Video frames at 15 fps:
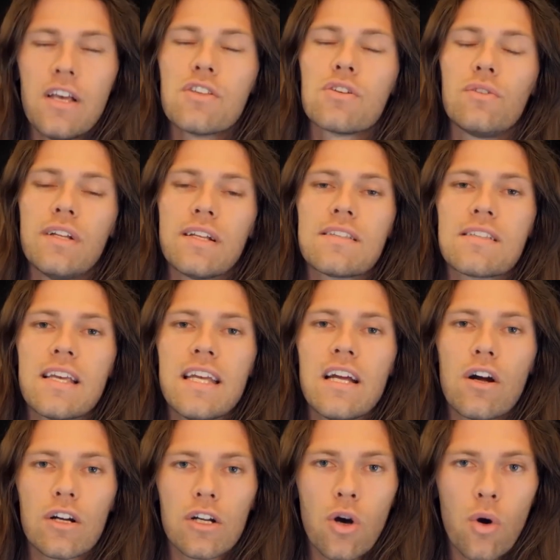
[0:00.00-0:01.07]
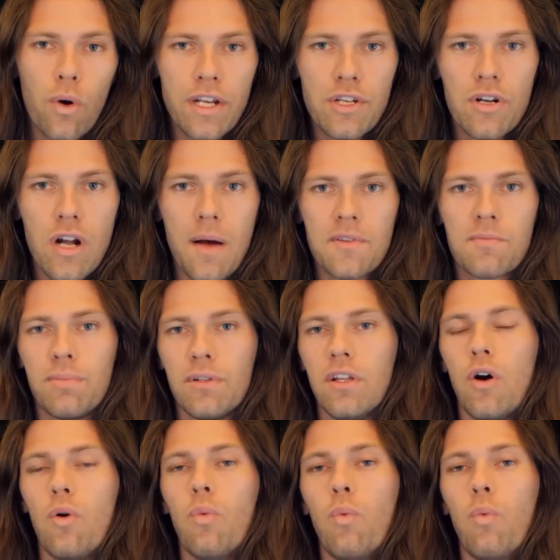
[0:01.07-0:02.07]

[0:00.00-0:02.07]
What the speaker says: So let's say our coin drops below